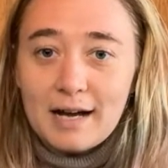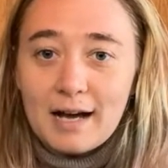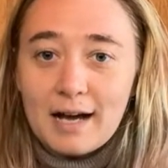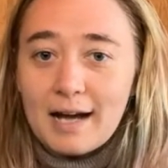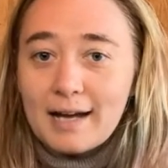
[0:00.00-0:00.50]

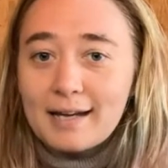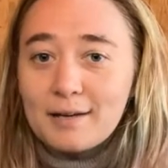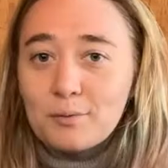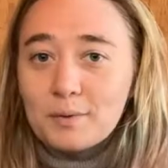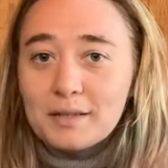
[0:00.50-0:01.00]

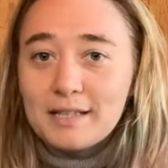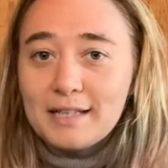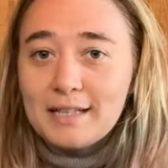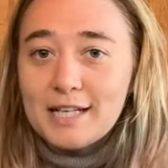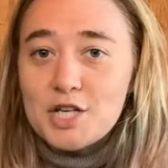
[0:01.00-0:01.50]

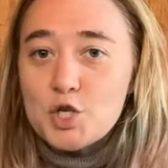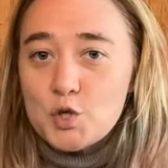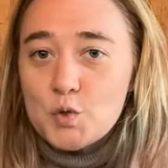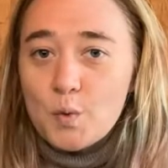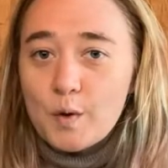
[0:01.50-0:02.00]
really
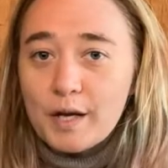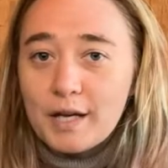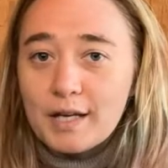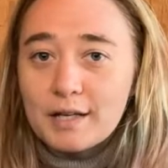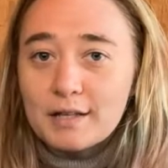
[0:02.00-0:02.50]

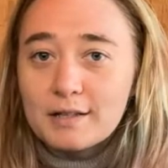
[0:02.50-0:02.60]
enjoy